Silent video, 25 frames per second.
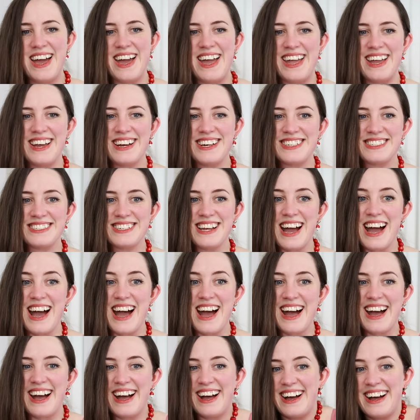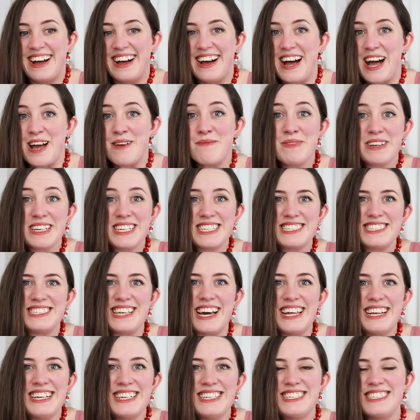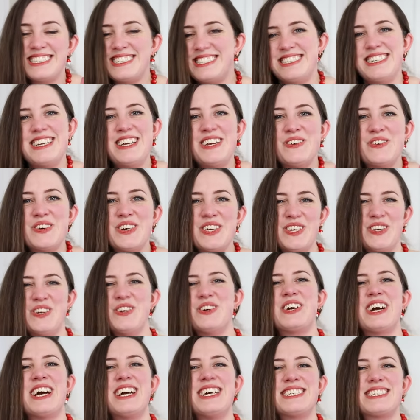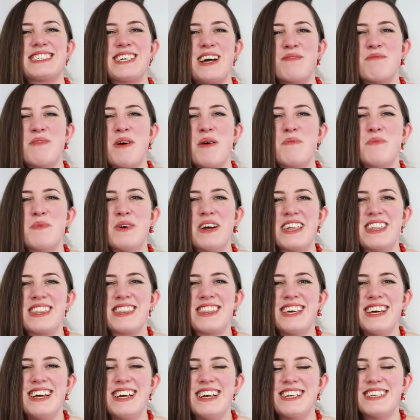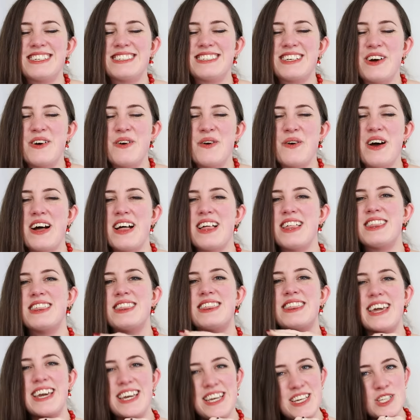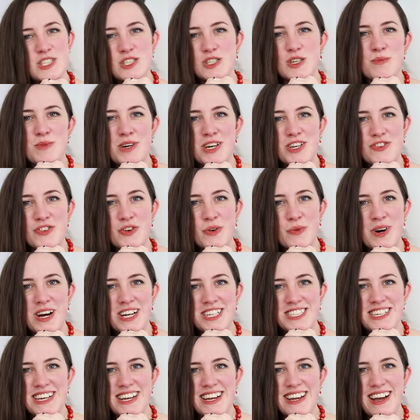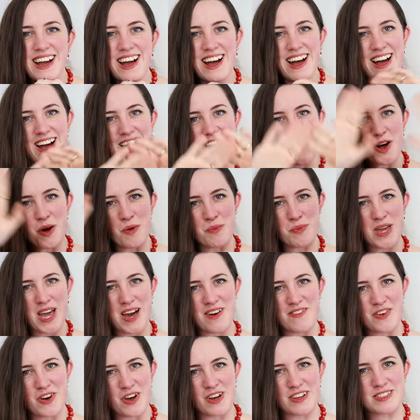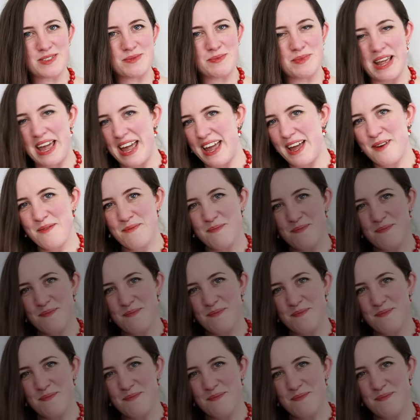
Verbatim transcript: And I'm excited to see what you guys come up with. So thank you so much for watching. I hope you have an awesome day.